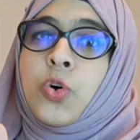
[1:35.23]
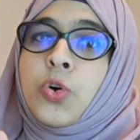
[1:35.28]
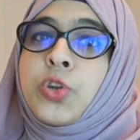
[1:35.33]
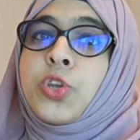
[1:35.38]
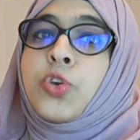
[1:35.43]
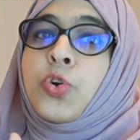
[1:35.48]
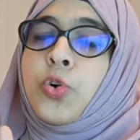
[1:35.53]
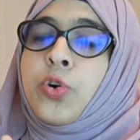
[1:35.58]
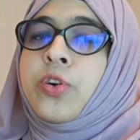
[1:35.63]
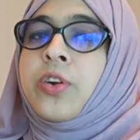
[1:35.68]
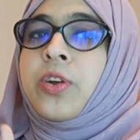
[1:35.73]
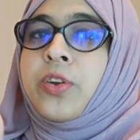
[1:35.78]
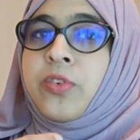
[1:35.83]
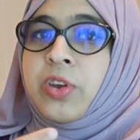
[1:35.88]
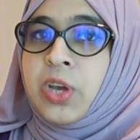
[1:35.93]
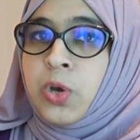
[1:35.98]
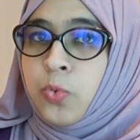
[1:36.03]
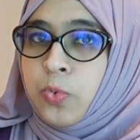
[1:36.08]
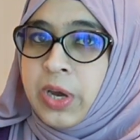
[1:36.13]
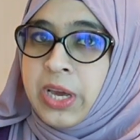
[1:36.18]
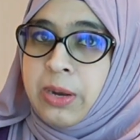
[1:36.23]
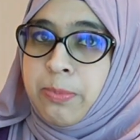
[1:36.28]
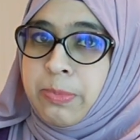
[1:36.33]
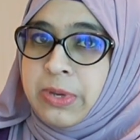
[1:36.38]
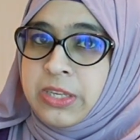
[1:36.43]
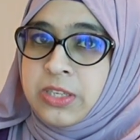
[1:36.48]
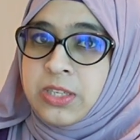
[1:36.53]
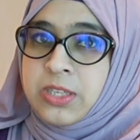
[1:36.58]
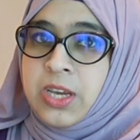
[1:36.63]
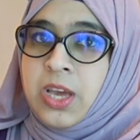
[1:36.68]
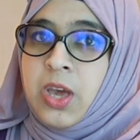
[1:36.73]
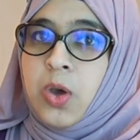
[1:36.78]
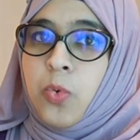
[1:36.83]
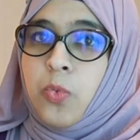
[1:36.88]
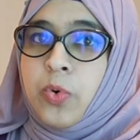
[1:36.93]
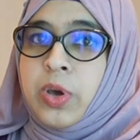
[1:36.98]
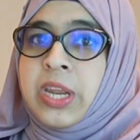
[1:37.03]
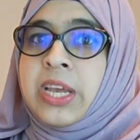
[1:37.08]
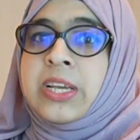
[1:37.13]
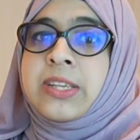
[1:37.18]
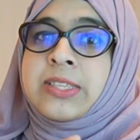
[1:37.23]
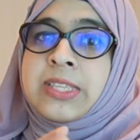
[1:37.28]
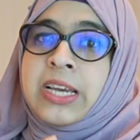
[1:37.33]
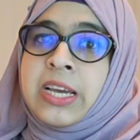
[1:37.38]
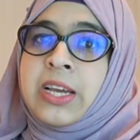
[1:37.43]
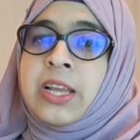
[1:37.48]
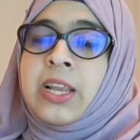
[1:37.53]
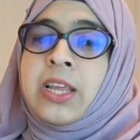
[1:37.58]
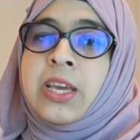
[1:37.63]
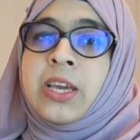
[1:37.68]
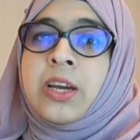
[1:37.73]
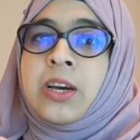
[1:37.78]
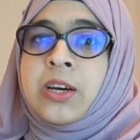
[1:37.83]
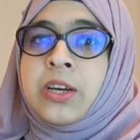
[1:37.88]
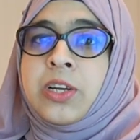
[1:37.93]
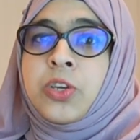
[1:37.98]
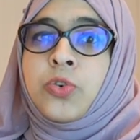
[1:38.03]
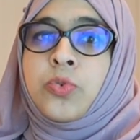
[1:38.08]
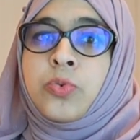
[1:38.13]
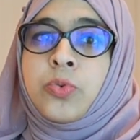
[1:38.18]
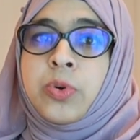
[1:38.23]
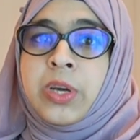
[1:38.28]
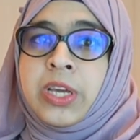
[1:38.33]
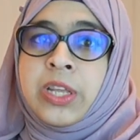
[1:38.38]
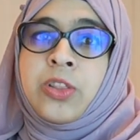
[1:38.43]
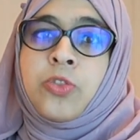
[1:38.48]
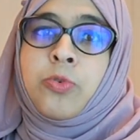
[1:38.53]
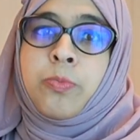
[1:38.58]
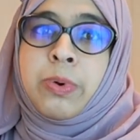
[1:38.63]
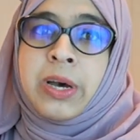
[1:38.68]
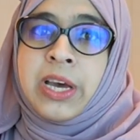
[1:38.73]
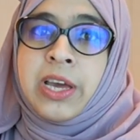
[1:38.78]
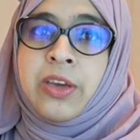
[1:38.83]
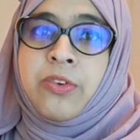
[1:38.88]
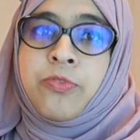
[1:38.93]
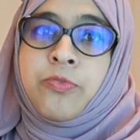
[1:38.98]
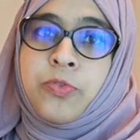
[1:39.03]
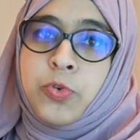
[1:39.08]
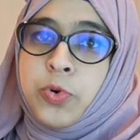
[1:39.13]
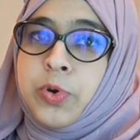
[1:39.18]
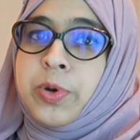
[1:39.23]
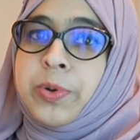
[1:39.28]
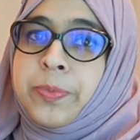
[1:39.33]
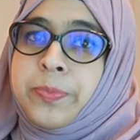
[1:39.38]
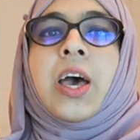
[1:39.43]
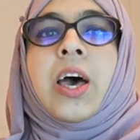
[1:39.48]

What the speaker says: on your requirement. What exactly are you in Dubai for?